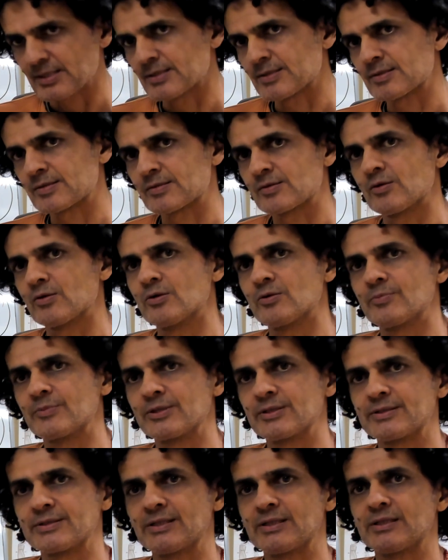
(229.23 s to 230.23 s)
stormy
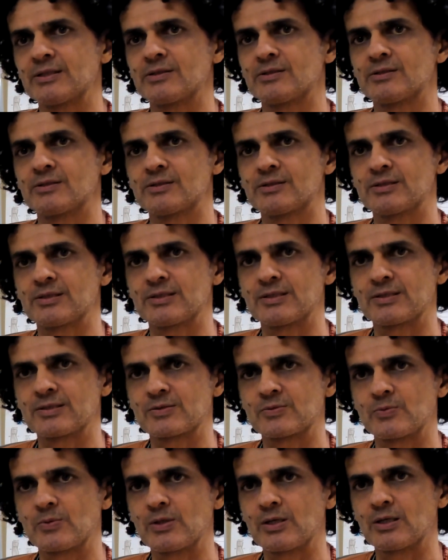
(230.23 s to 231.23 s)
there
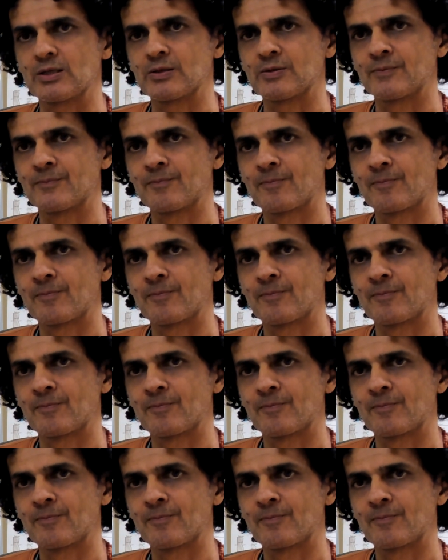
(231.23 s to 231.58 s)
as well.